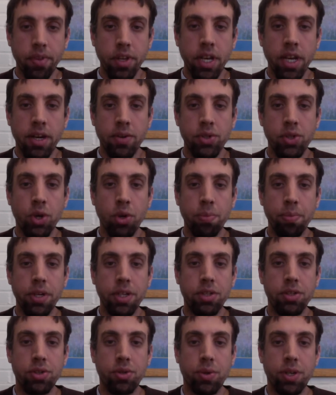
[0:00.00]
I was
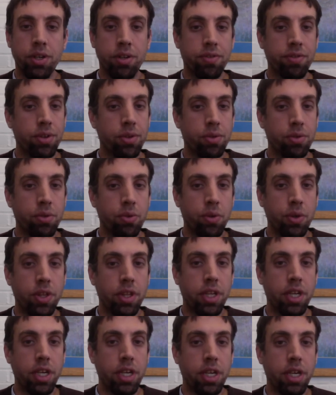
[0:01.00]
hoping to interview
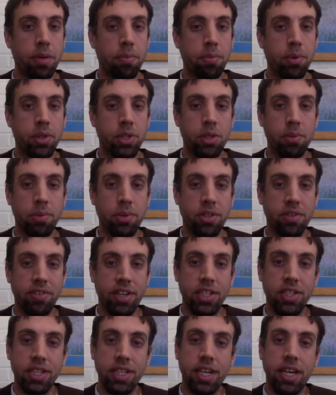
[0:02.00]
the principal
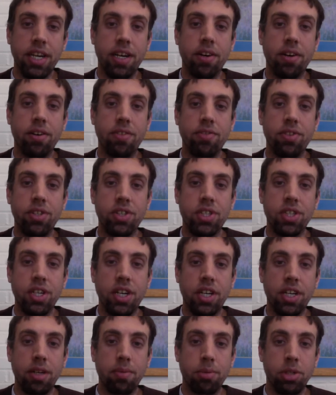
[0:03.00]
investigator of the
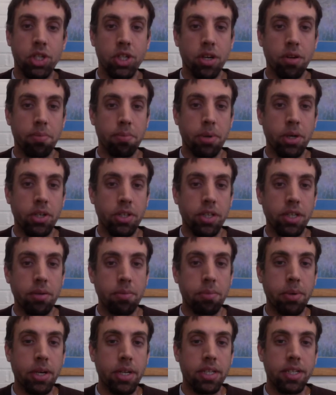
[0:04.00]
study, Michelle
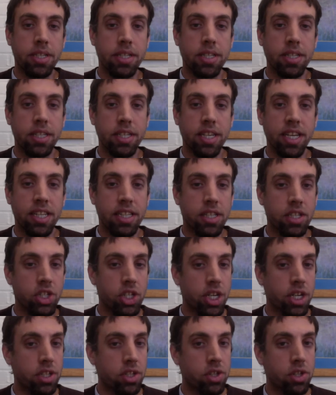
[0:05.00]
Mullen, but didn't get the
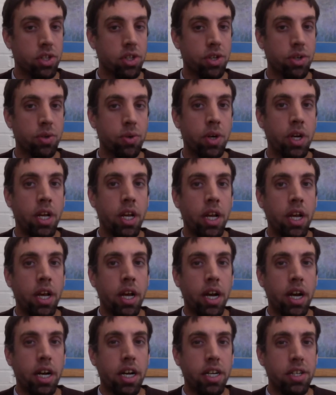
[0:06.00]
chance to.
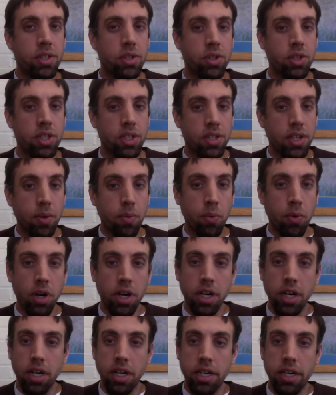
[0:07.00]
So since I
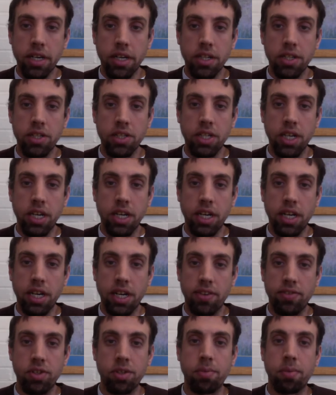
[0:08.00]
work on the study and
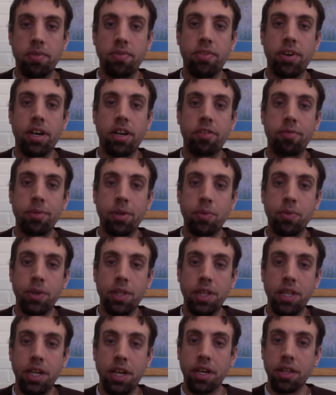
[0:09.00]
have some involvement
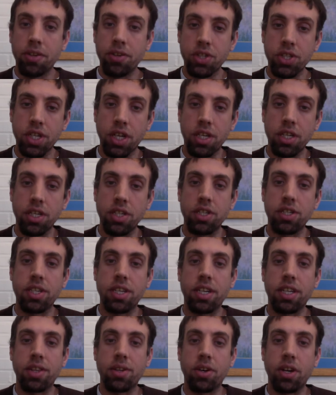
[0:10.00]
with the other studies,
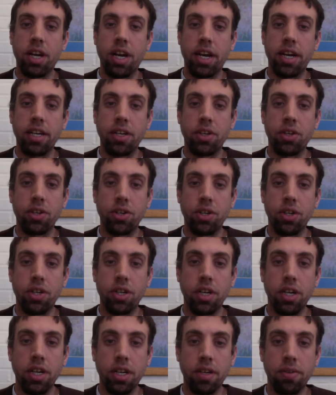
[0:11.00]
I thought I could
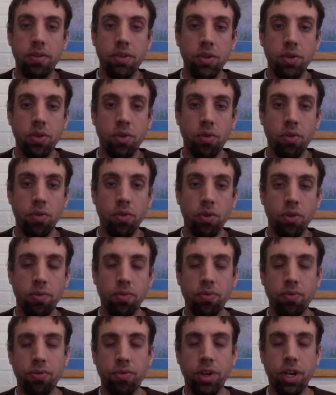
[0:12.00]
do
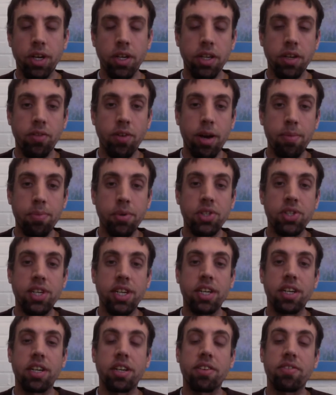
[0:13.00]
a fairly
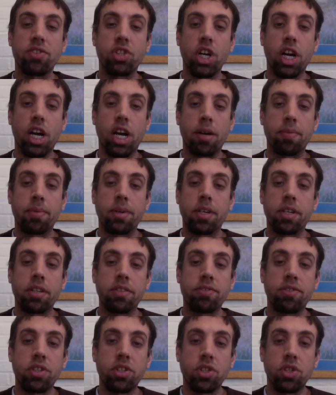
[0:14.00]
representative job
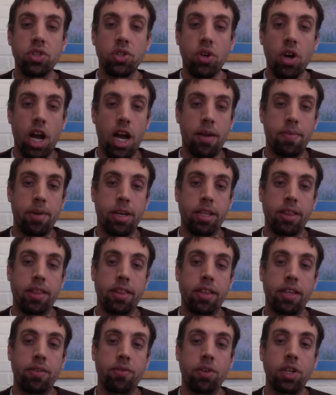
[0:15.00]
of describing
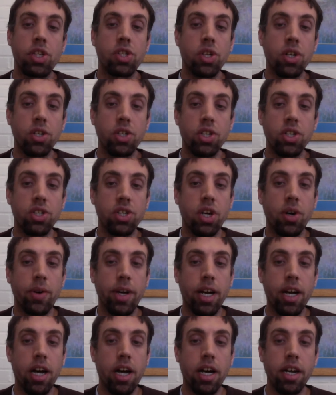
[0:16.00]
the research that's
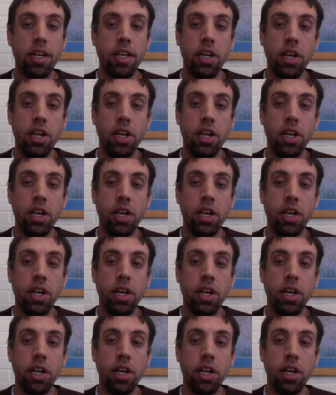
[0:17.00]
going on.